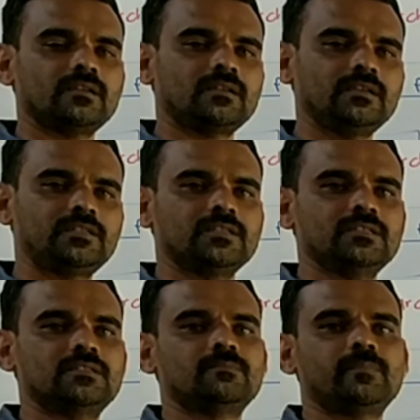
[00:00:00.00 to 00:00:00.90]
it
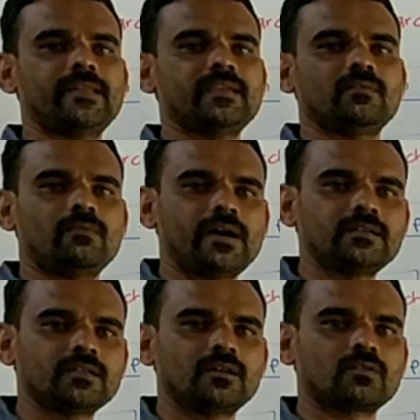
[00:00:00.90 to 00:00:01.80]
is playing
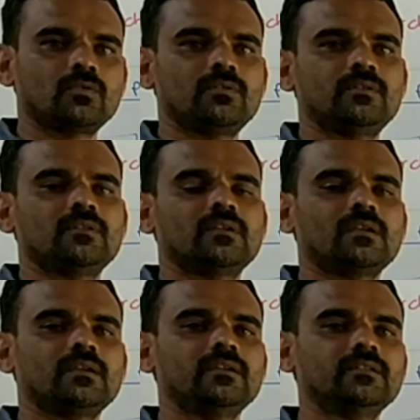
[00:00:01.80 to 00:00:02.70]
vital role
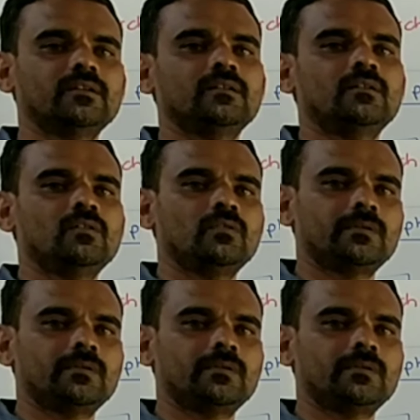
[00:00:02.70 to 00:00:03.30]
in the